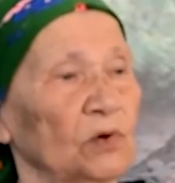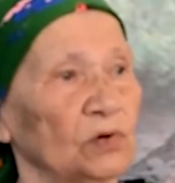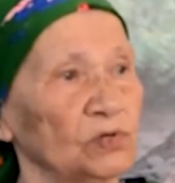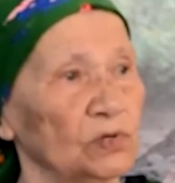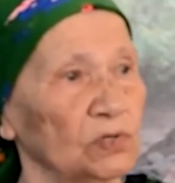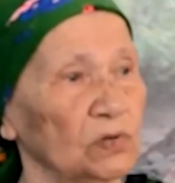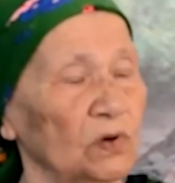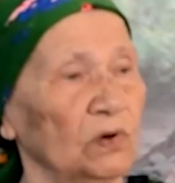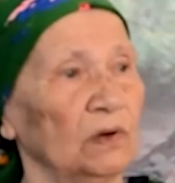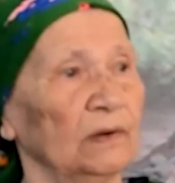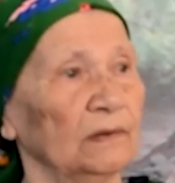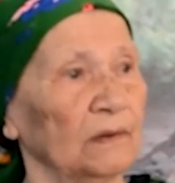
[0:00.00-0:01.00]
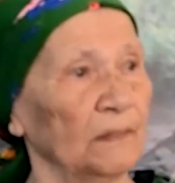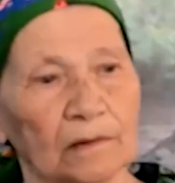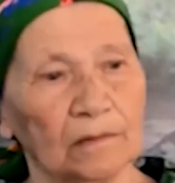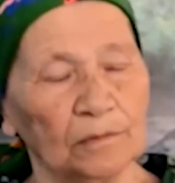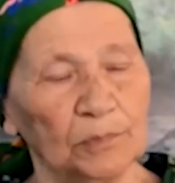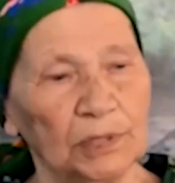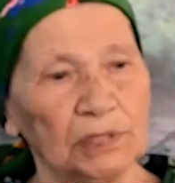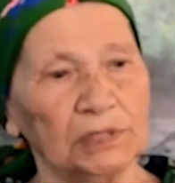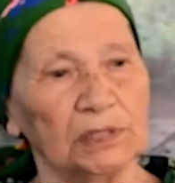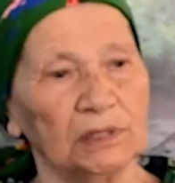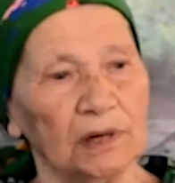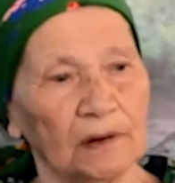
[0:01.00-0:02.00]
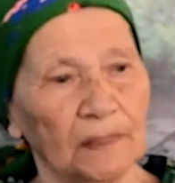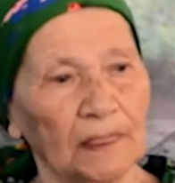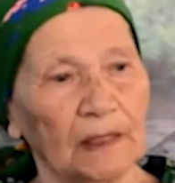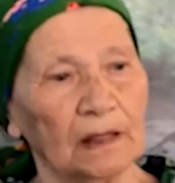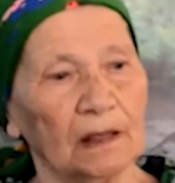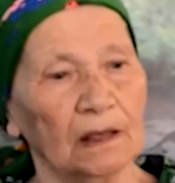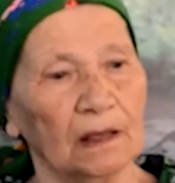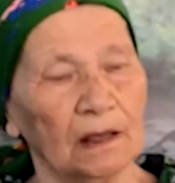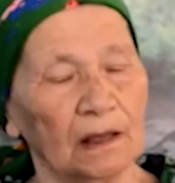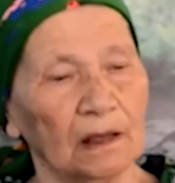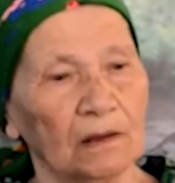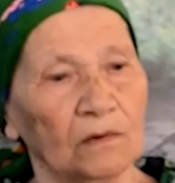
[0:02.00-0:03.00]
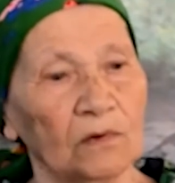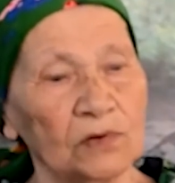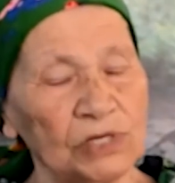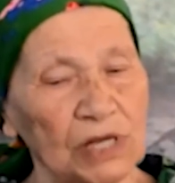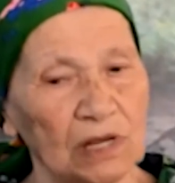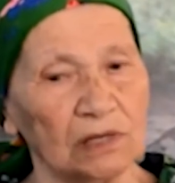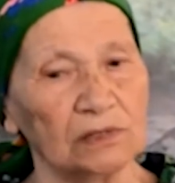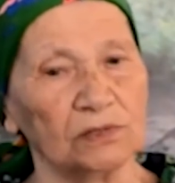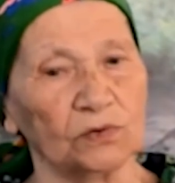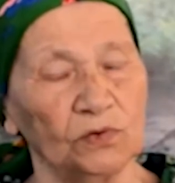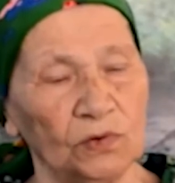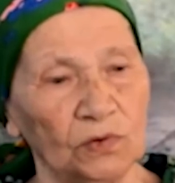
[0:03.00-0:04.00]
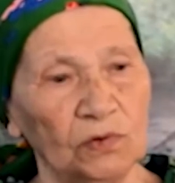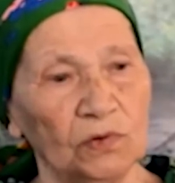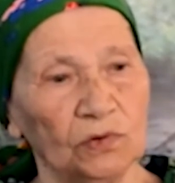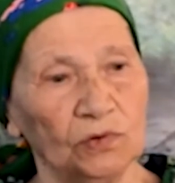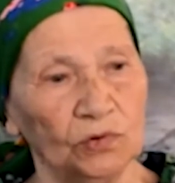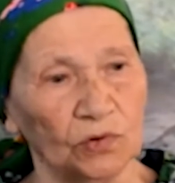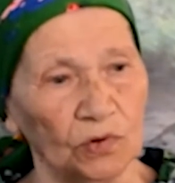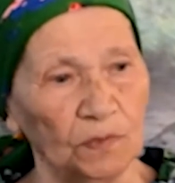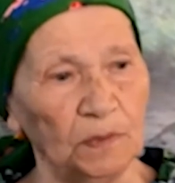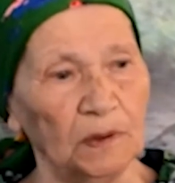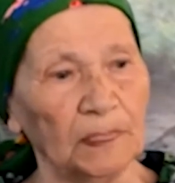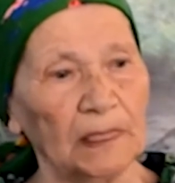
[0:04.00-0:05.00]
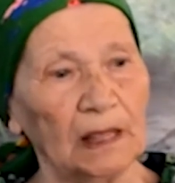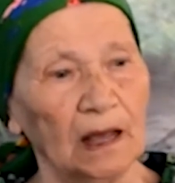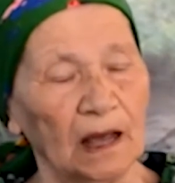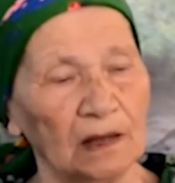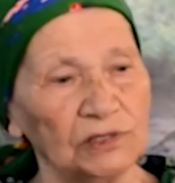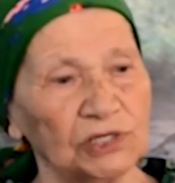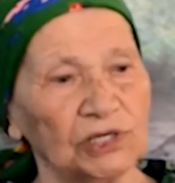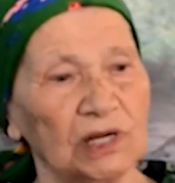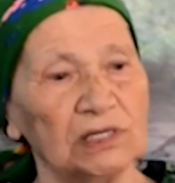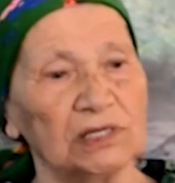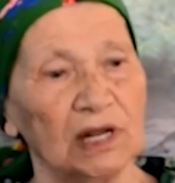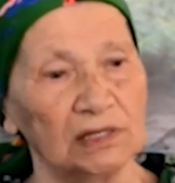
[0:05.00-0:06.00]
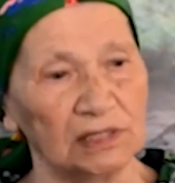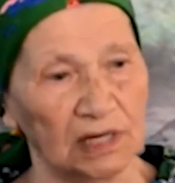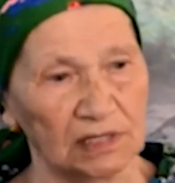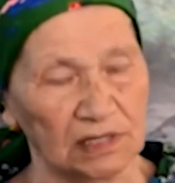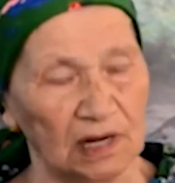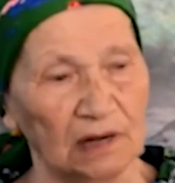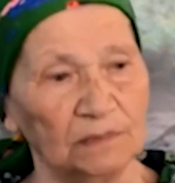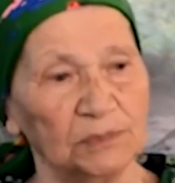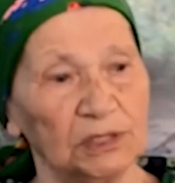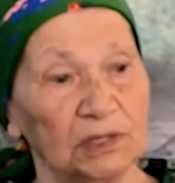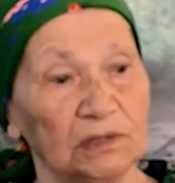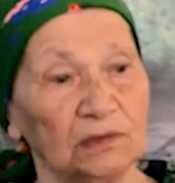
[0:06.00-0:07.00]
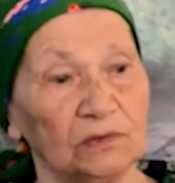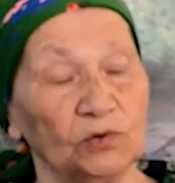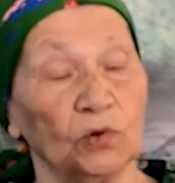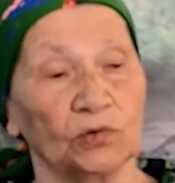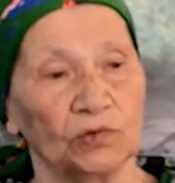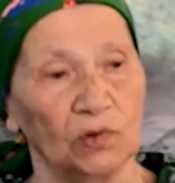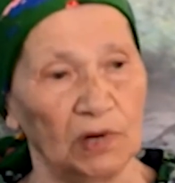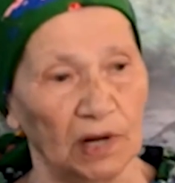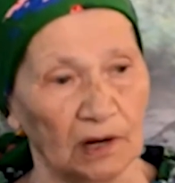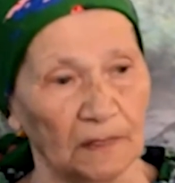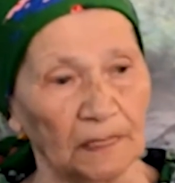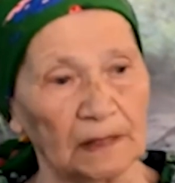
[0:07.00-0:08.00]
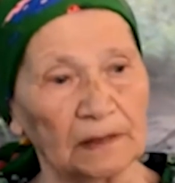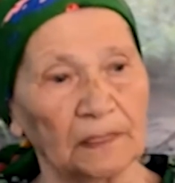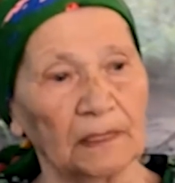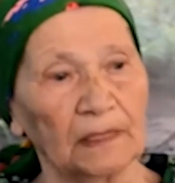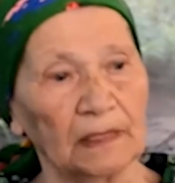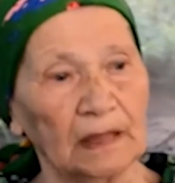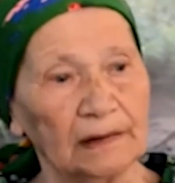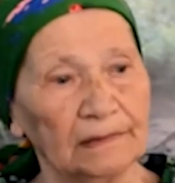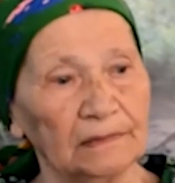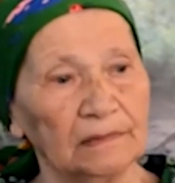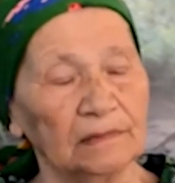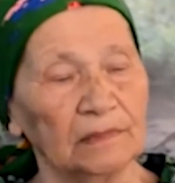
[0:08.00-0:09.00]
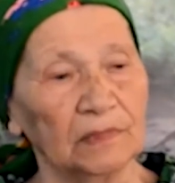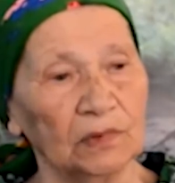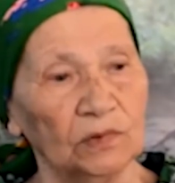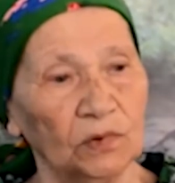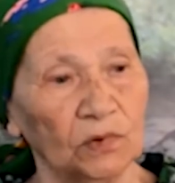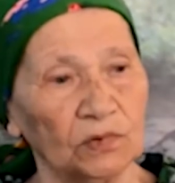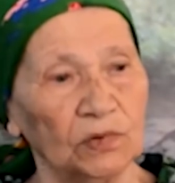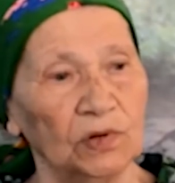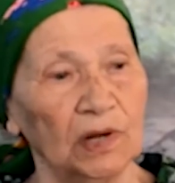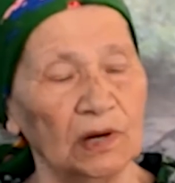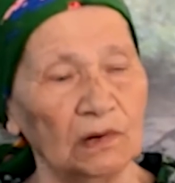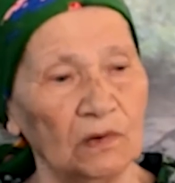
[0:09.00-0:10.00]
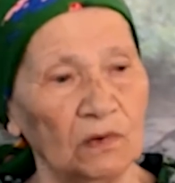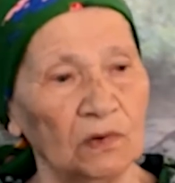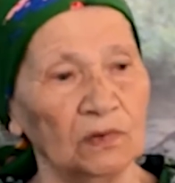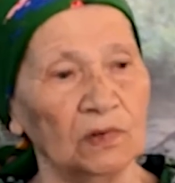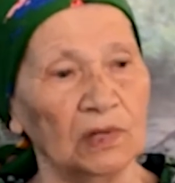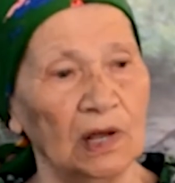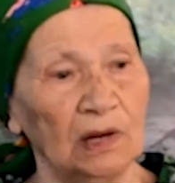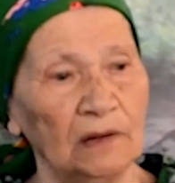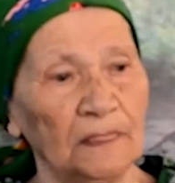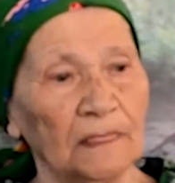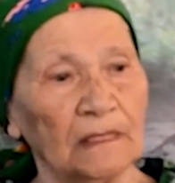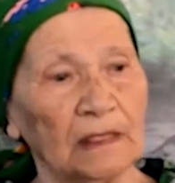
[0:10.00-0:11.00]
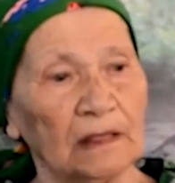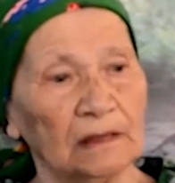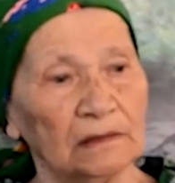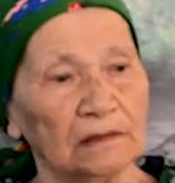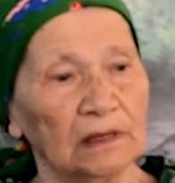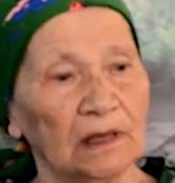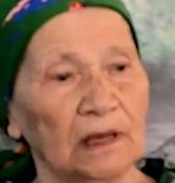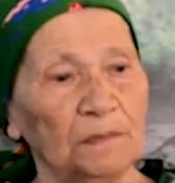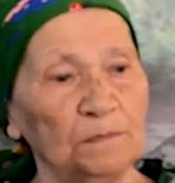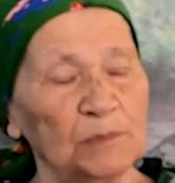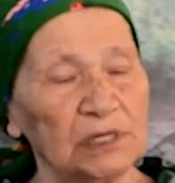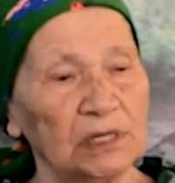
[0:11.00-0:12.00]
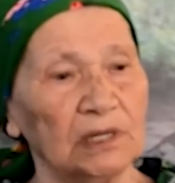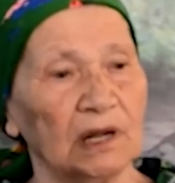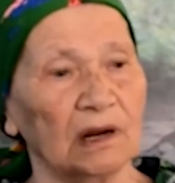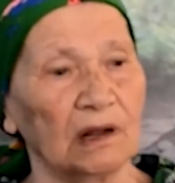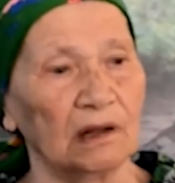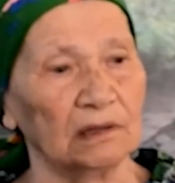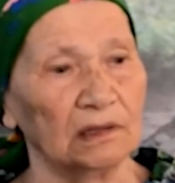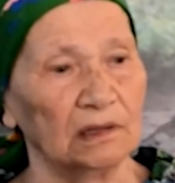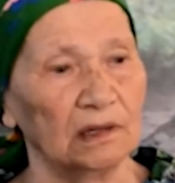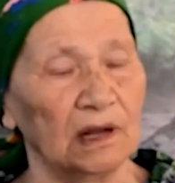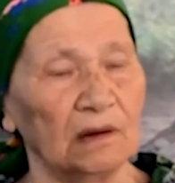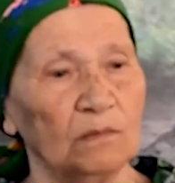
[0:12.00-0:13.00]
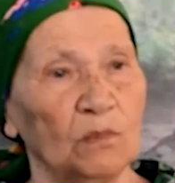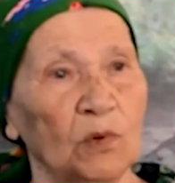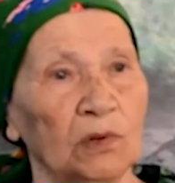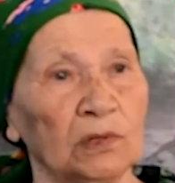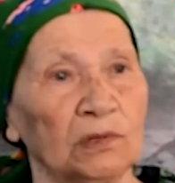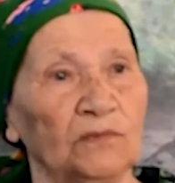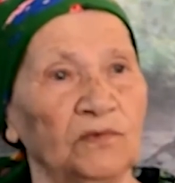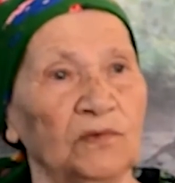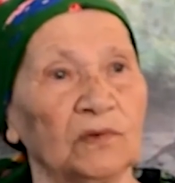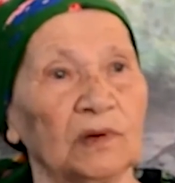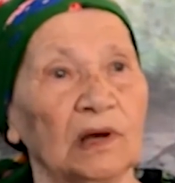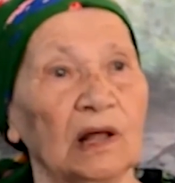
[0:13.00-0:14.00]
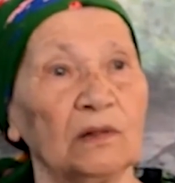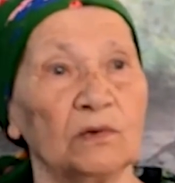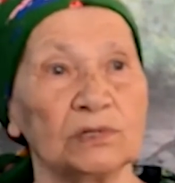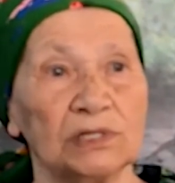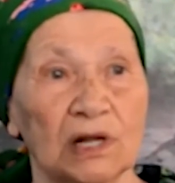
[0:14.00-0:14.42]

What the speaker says: We were on the road for 18 days. In the end, we were brought in. And then everyone was scattered somewhere. We got into the Molotov collective farm. We lived in Molotov's collective